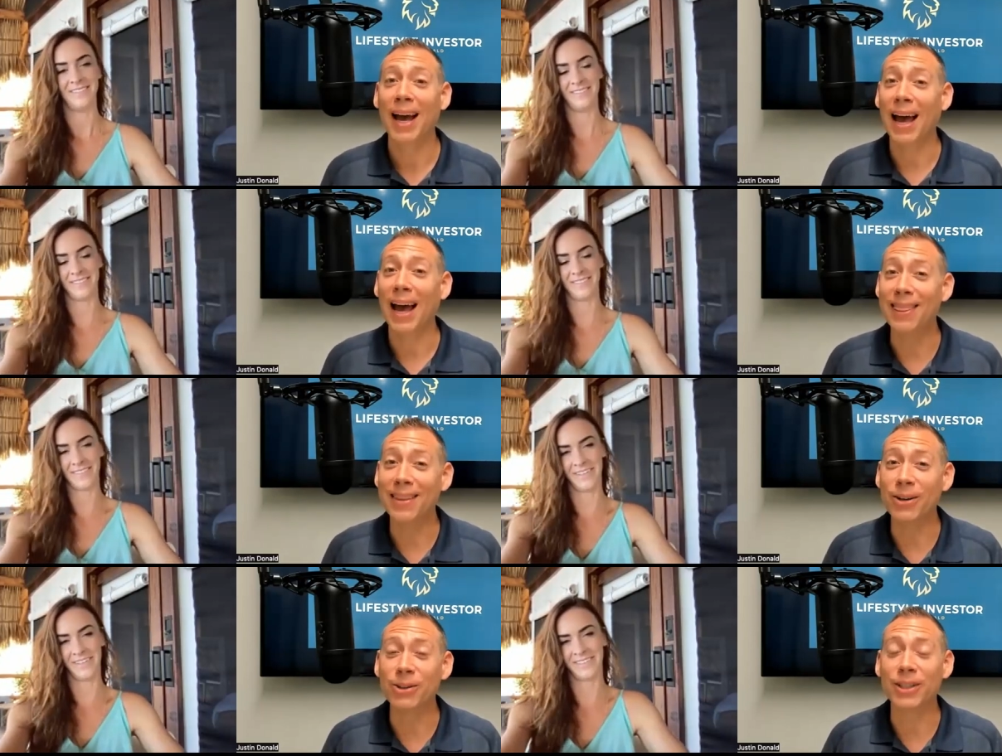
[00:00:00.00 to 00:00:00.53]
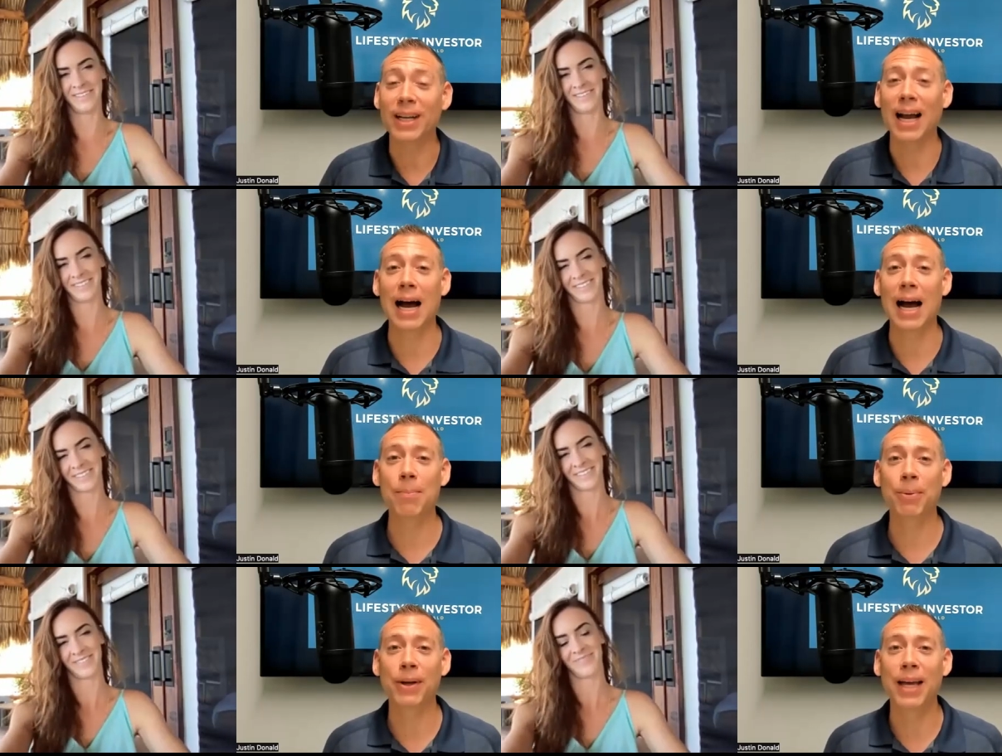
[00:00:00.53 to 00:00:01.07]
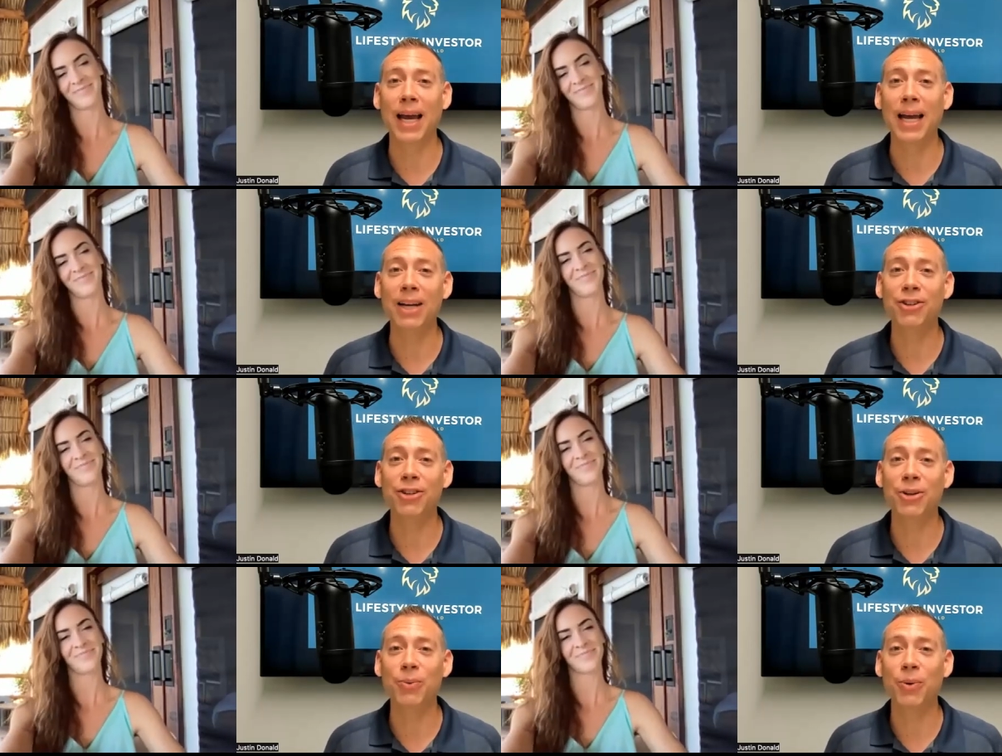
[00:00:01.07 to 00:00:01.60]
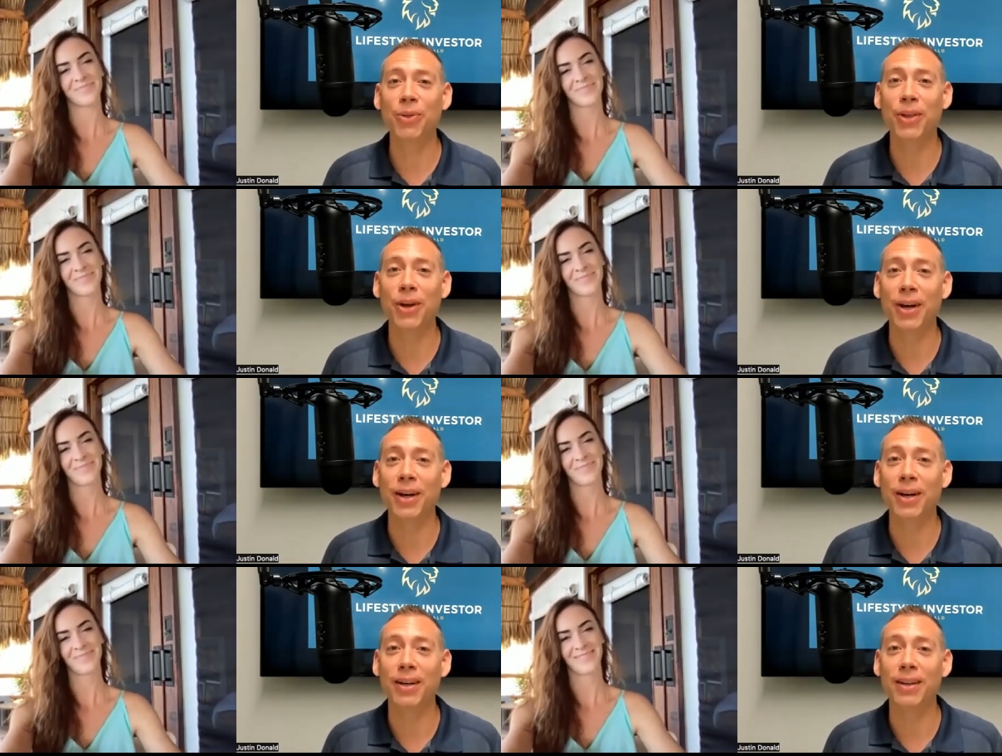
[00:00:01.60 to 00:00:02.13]
Speaker 1: and there's a complication with
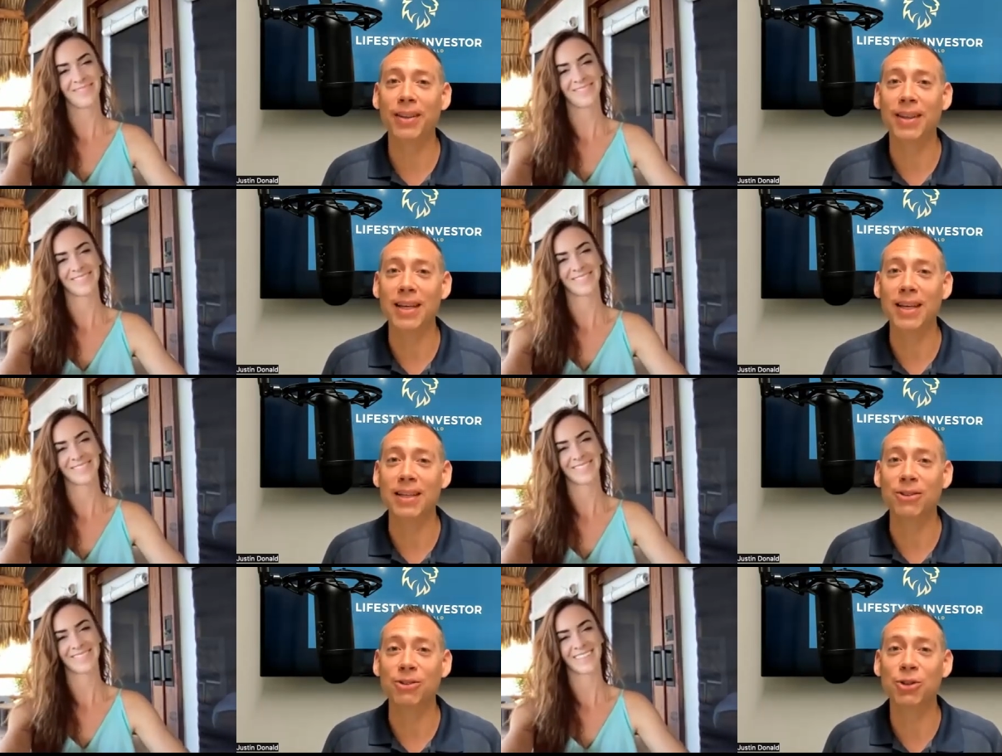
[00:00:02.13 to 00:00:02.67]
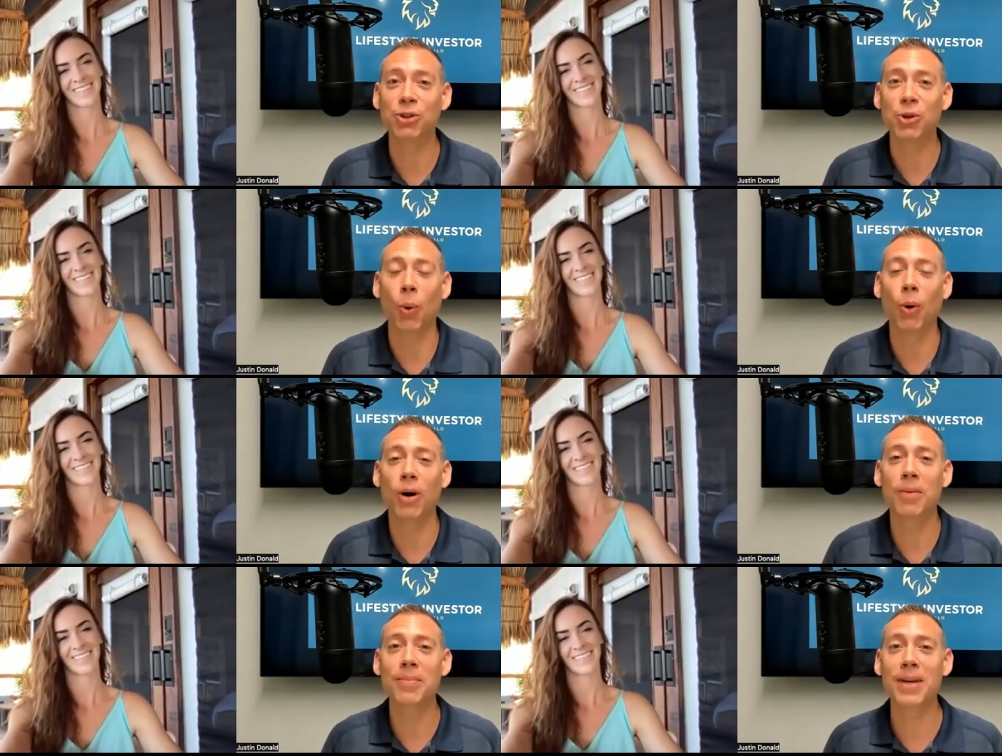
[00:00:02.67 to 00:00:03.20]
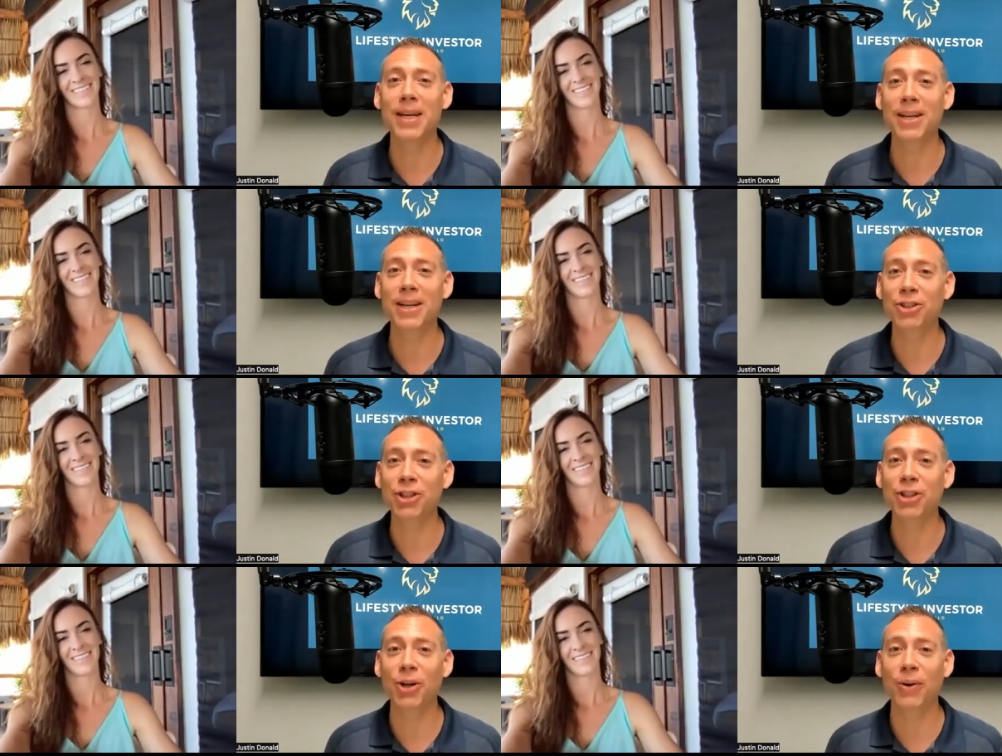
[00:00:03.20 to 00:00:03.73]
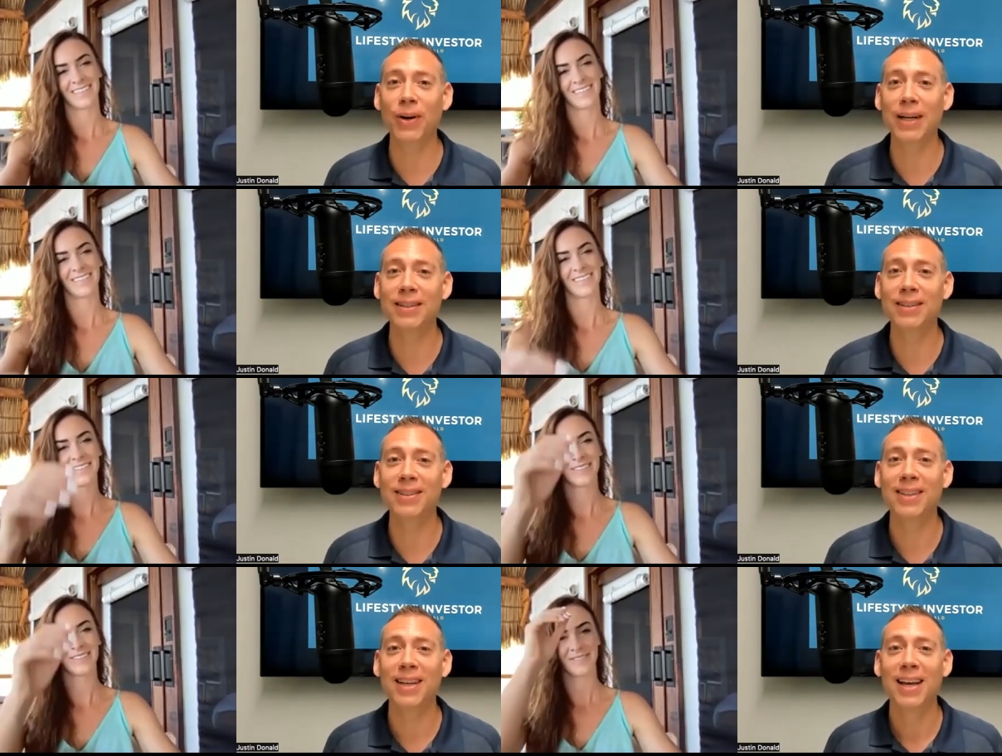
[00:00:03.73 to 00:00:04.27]
the the storm
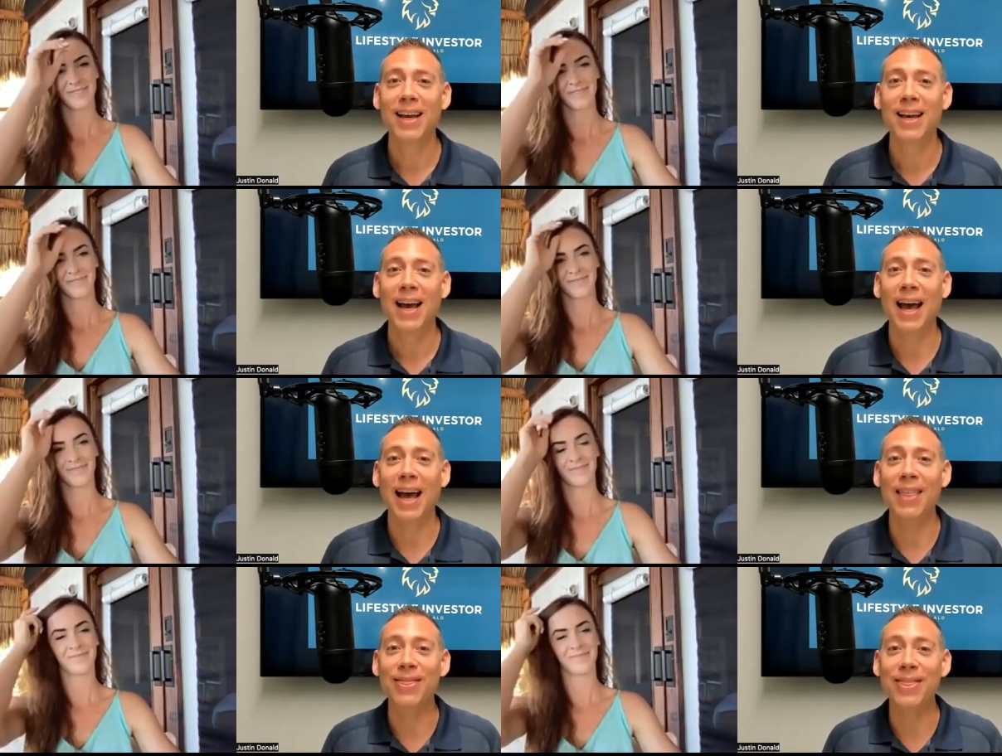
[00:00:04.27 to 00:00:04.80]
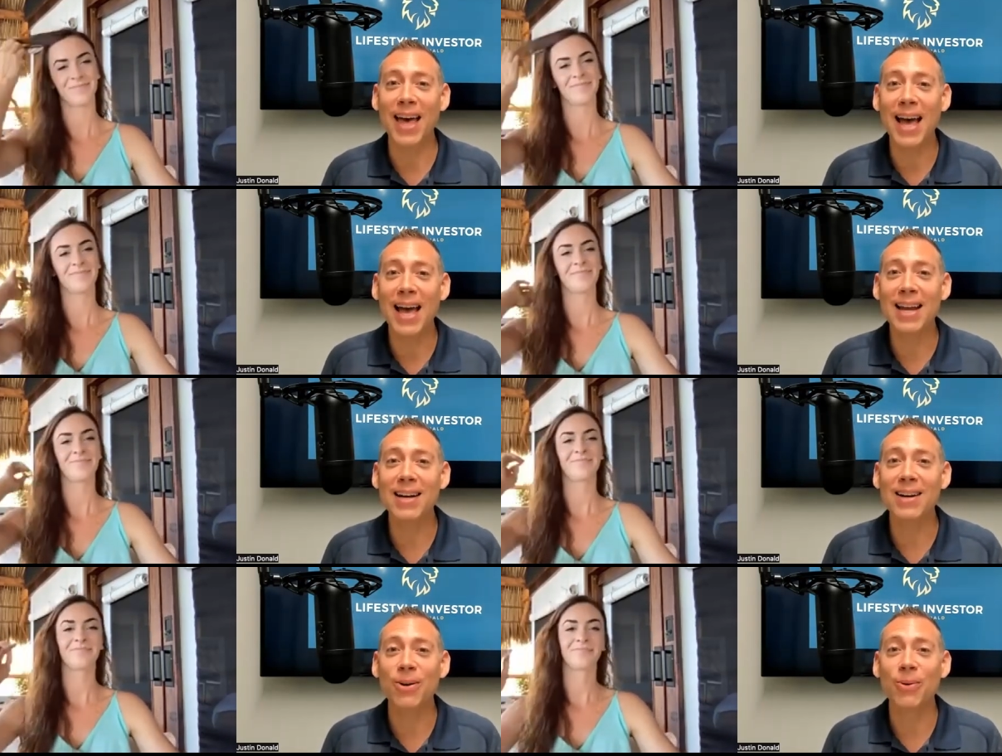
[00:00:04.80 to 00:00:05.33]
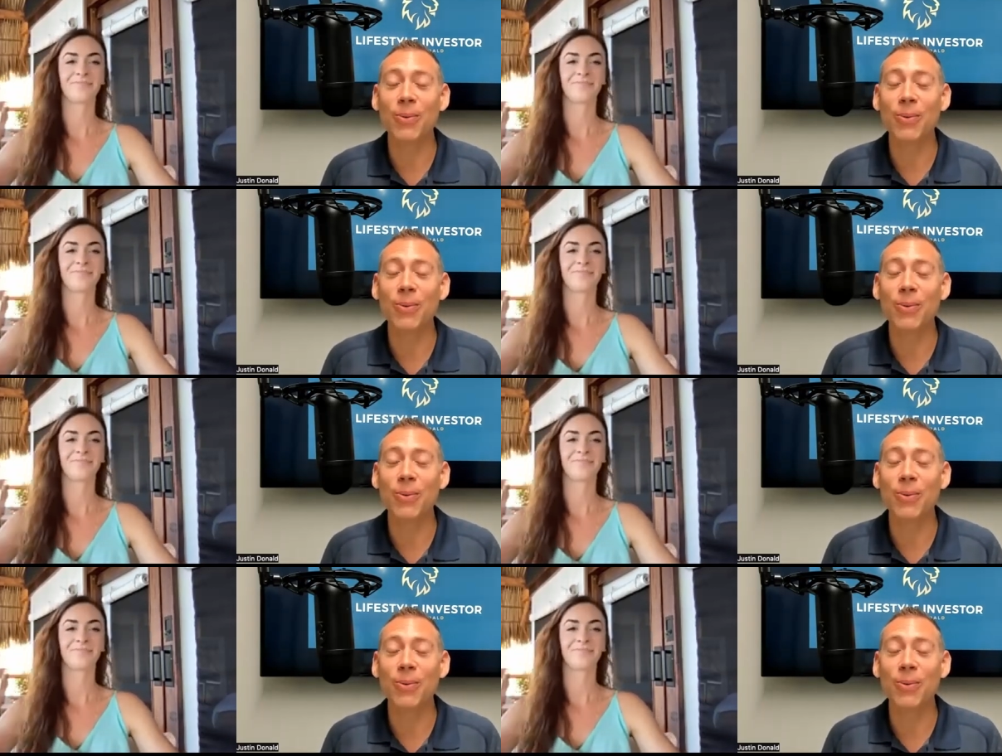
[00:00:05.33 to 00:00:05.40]
insurance. And then